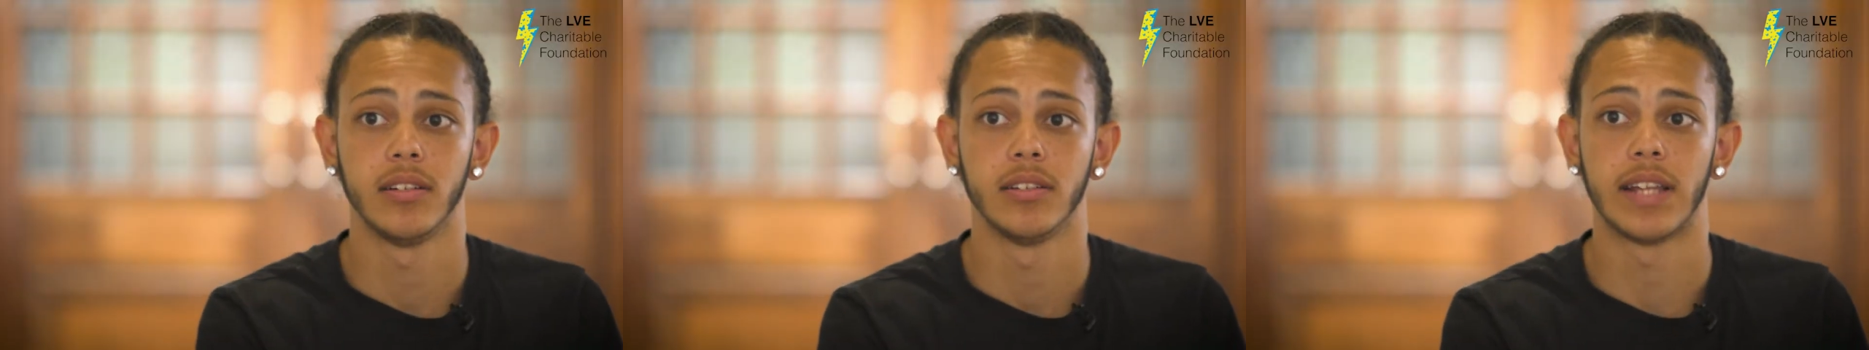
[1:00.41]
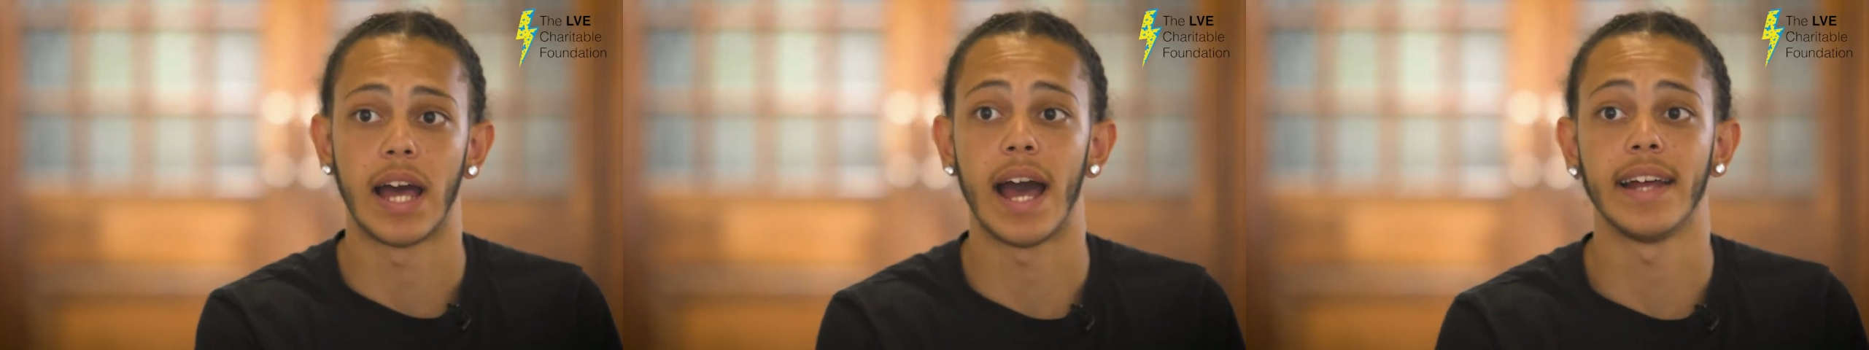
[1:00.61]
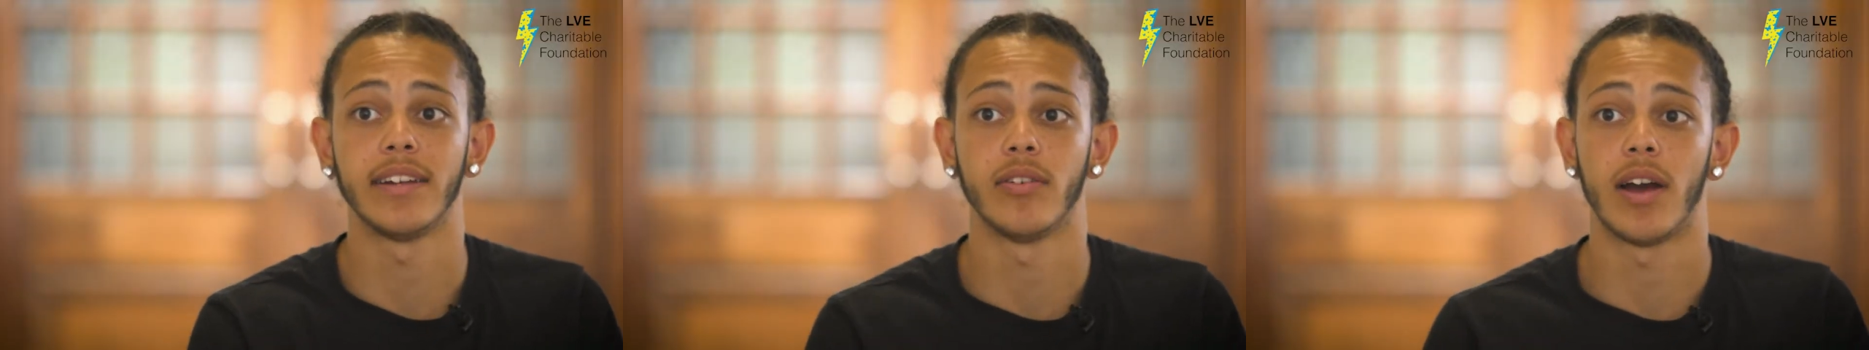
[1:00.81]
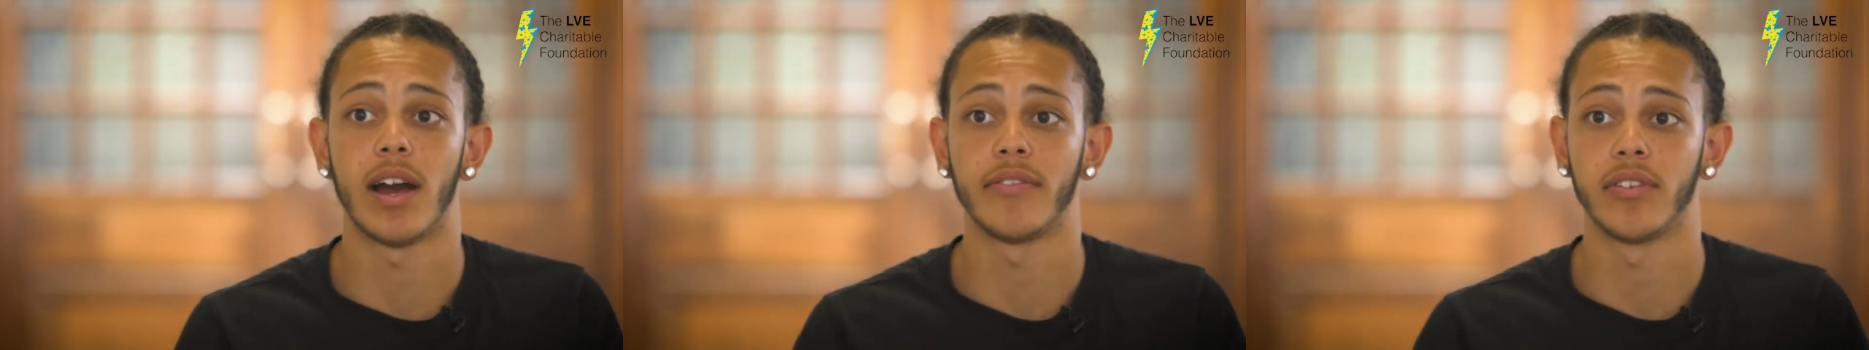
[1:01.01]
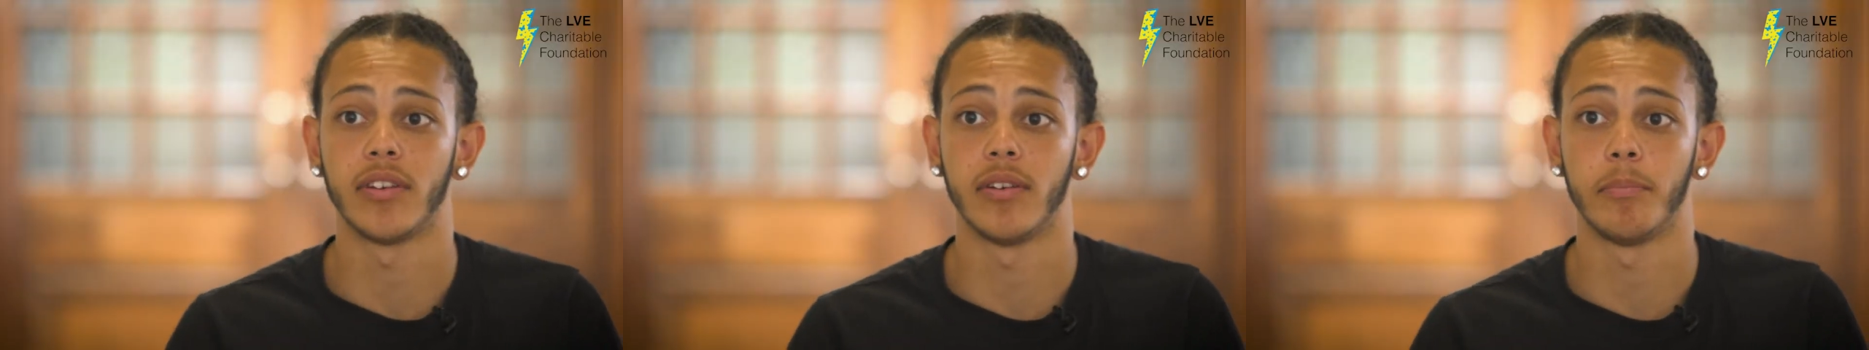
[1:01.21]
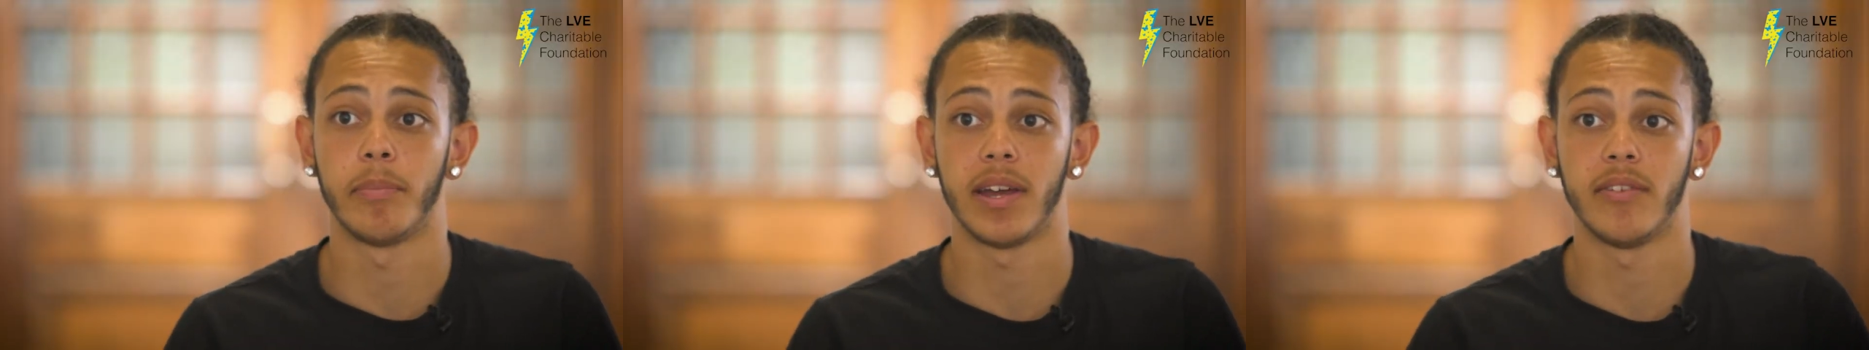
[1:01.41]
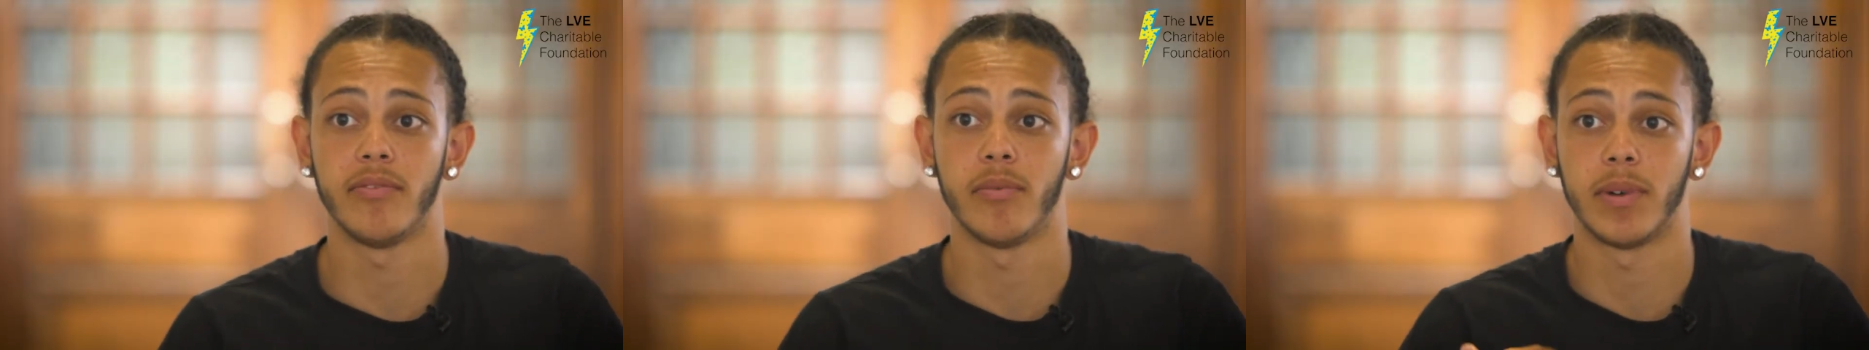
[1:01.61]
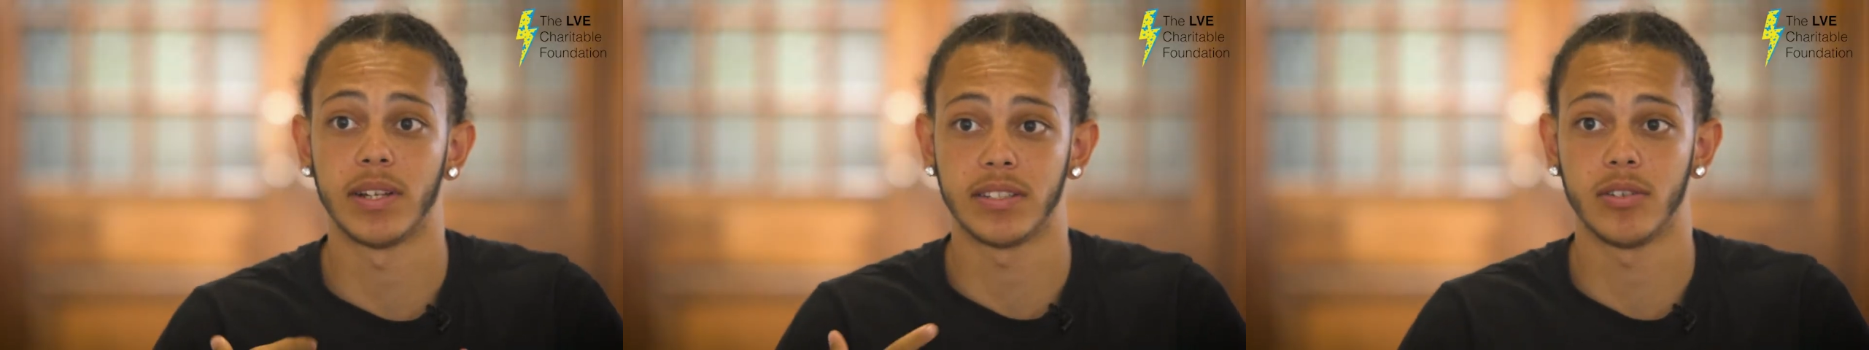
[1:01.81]
that I don't have to pay
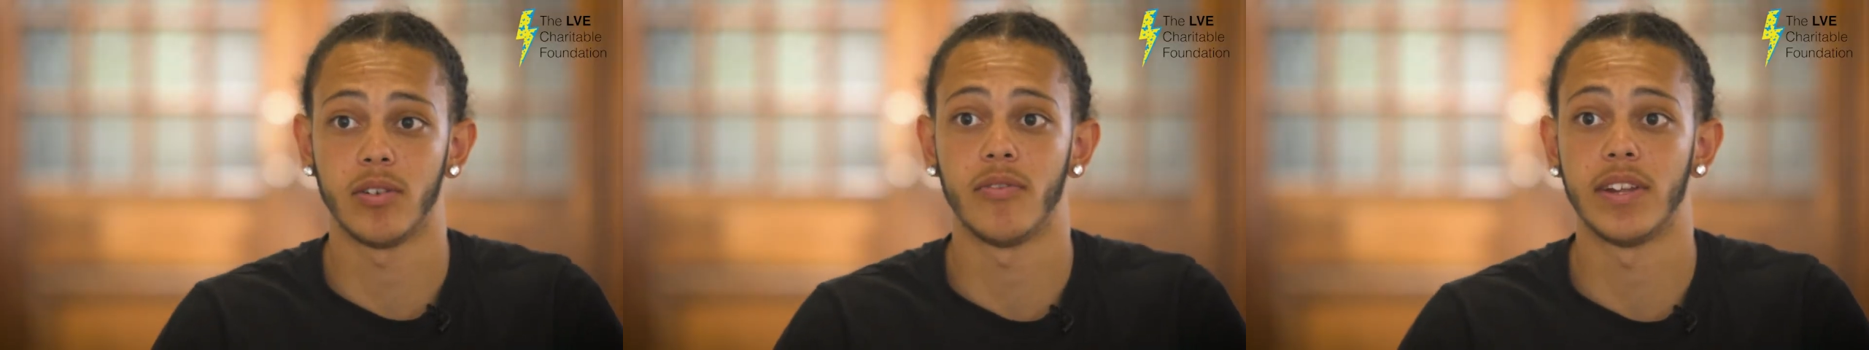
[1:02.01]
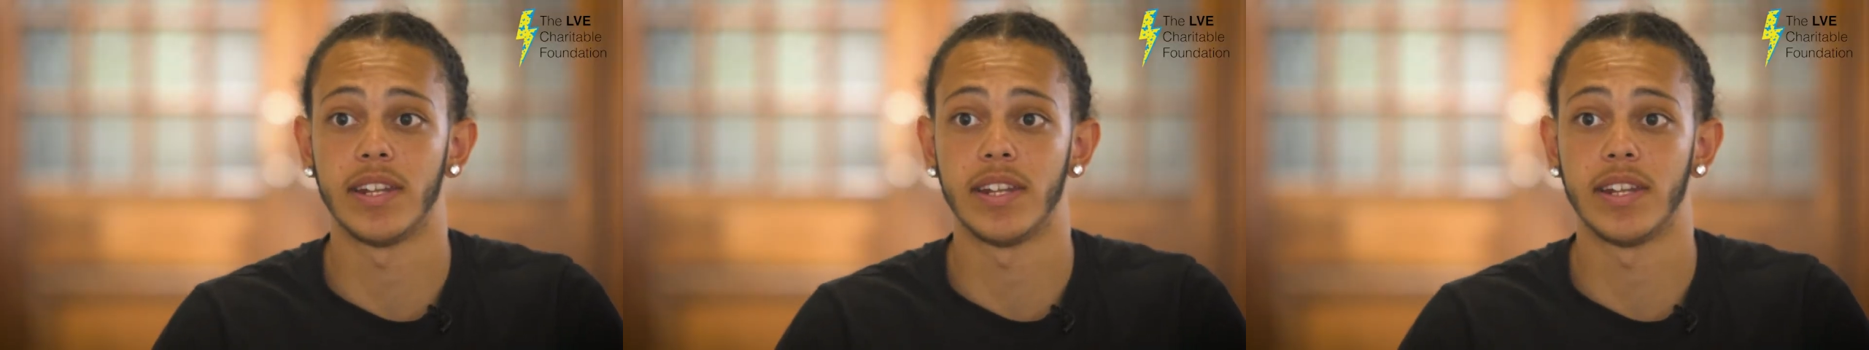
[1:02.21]
for myself,